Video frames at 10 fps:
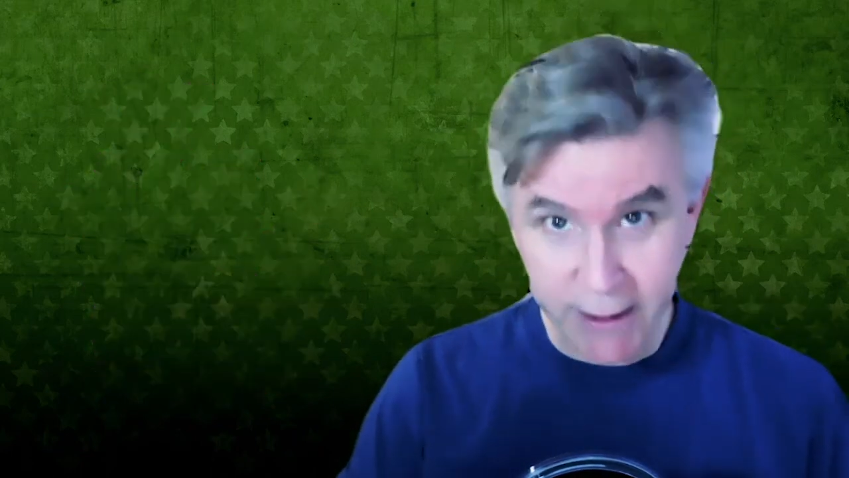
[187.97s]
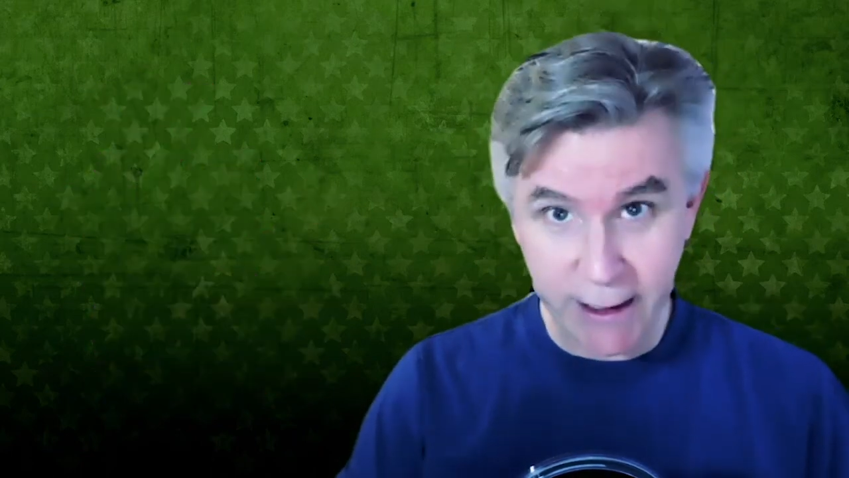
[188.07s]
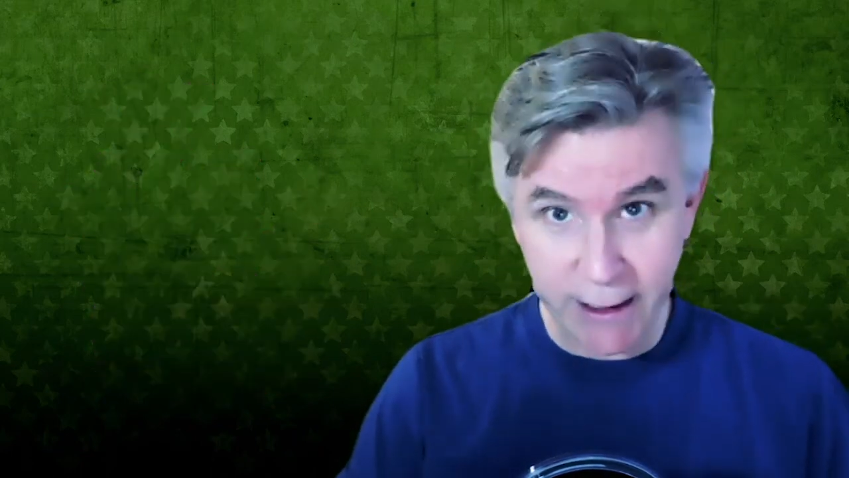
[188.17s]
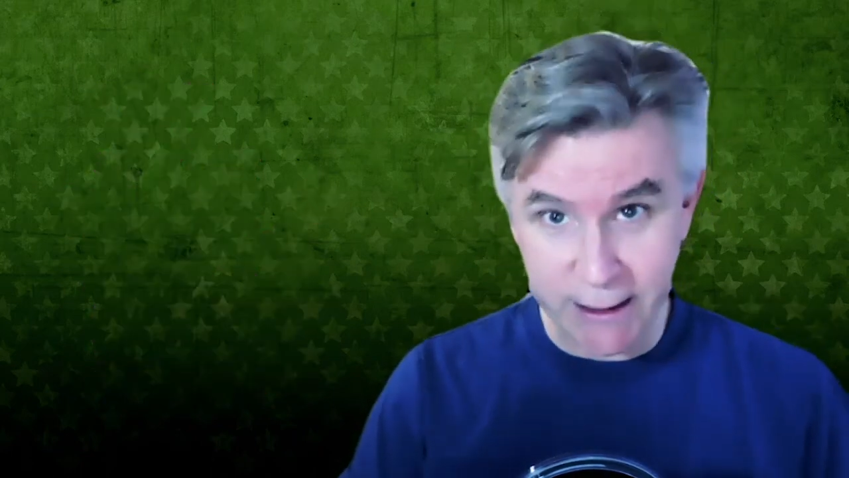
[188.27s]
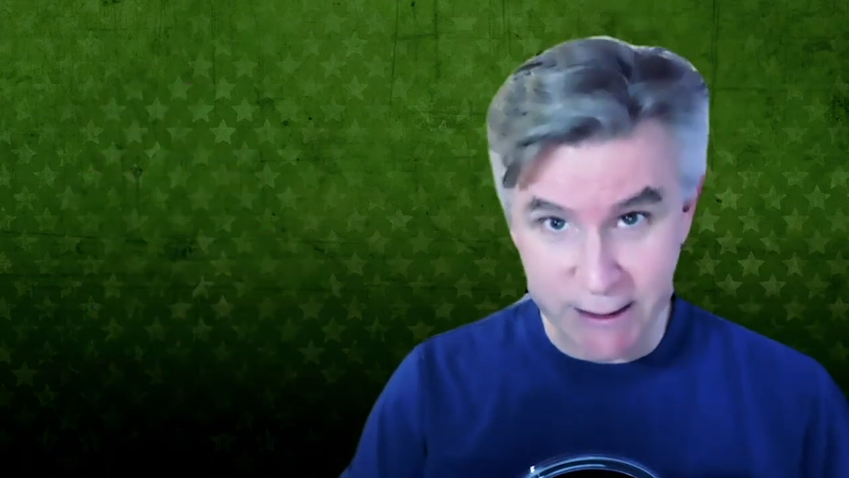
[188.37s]

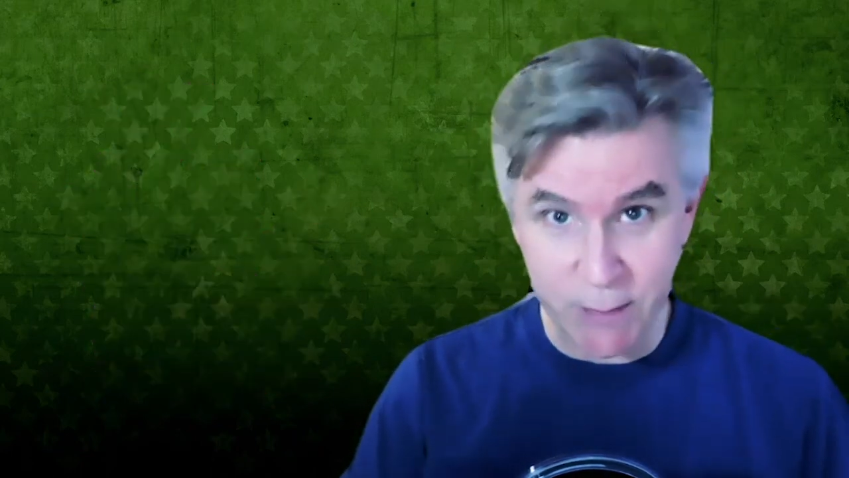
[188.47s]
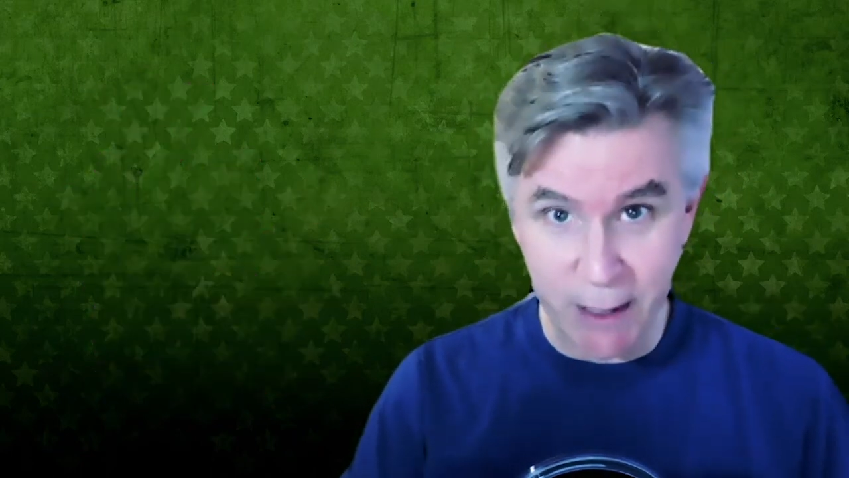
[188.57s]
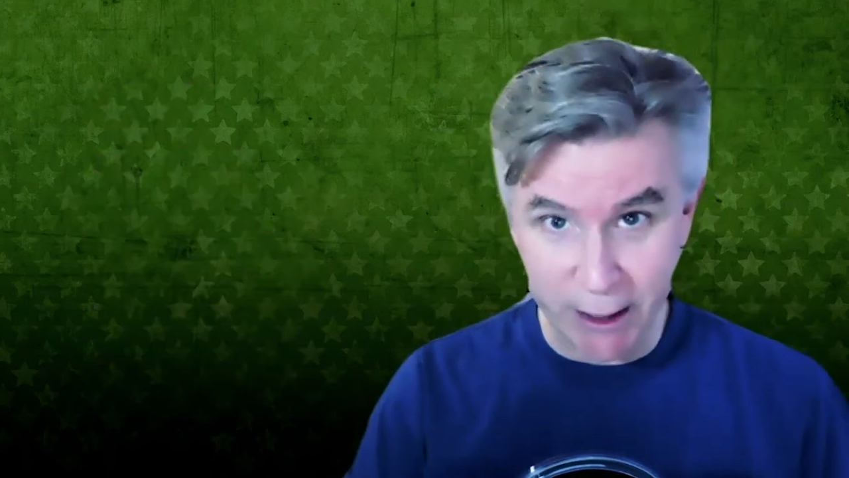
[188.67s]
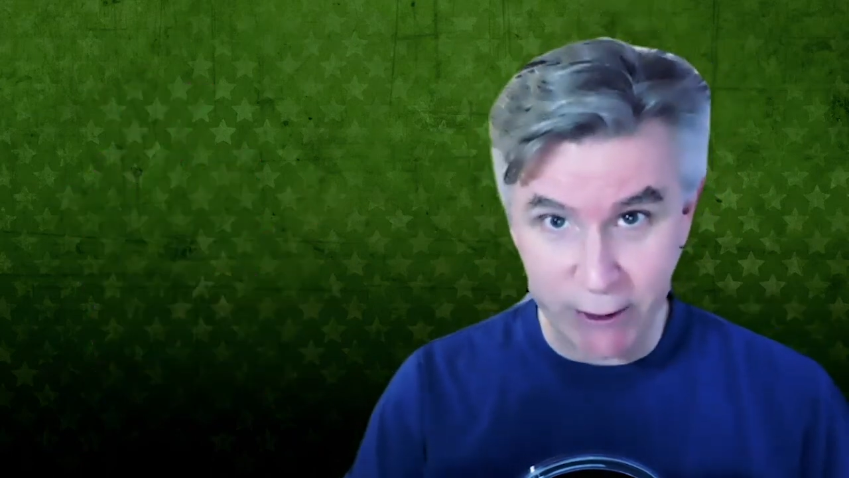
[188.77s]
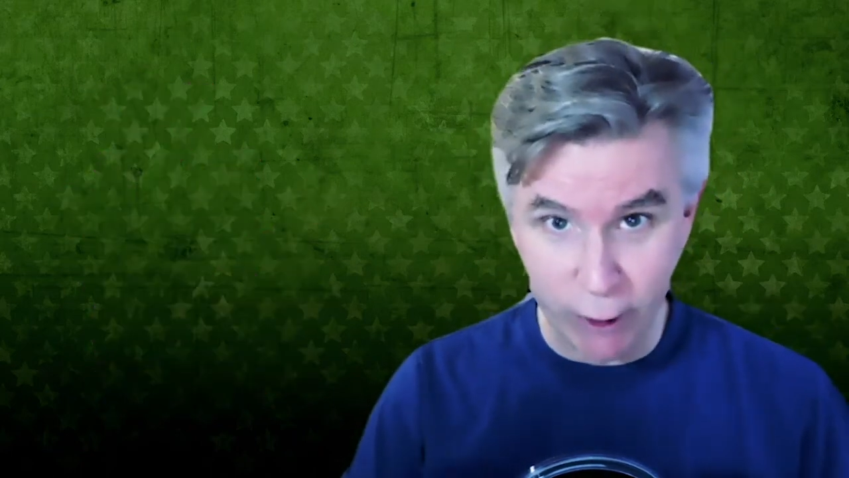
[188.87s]
it is
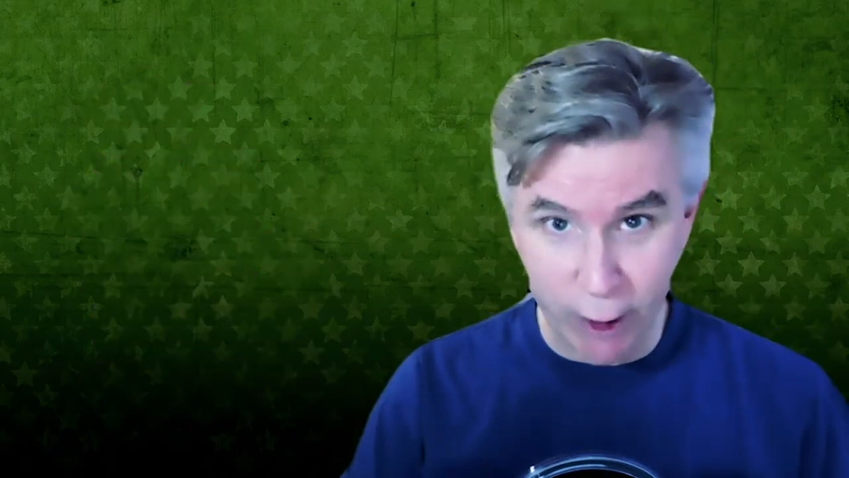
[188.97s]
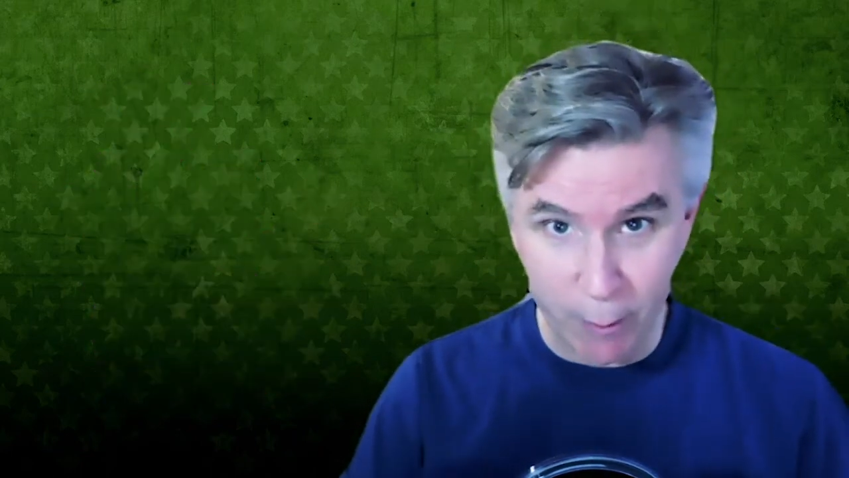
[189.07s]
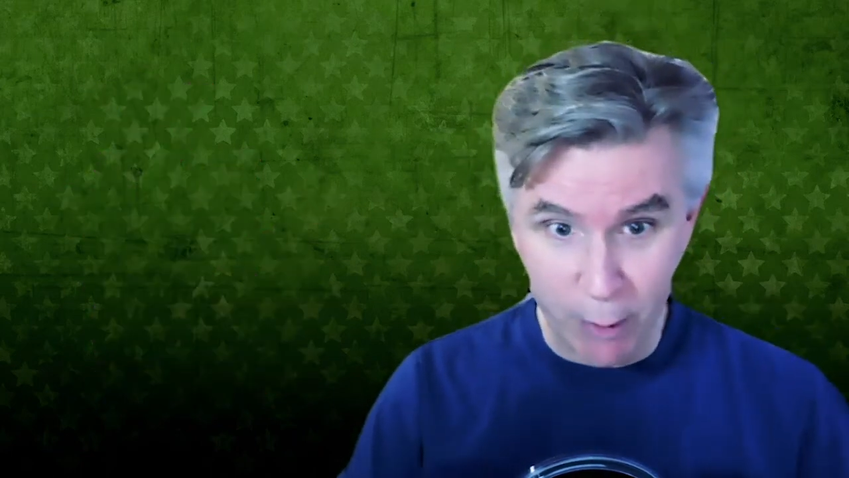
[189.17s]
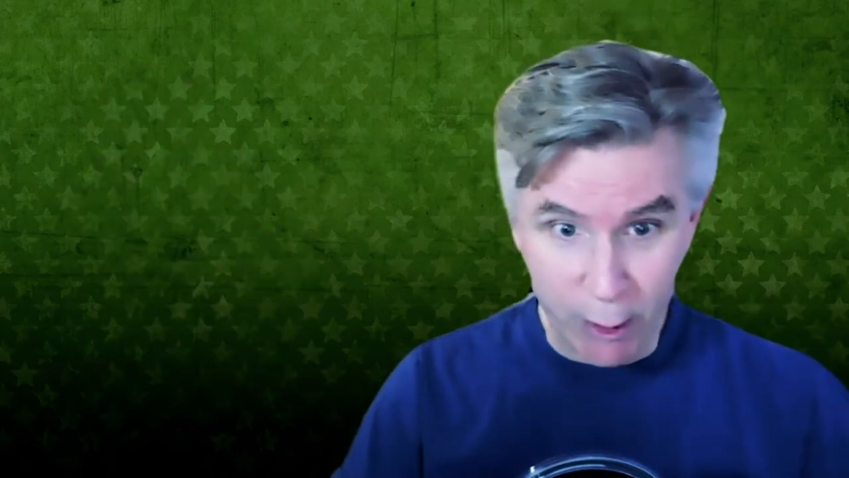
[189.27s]
my job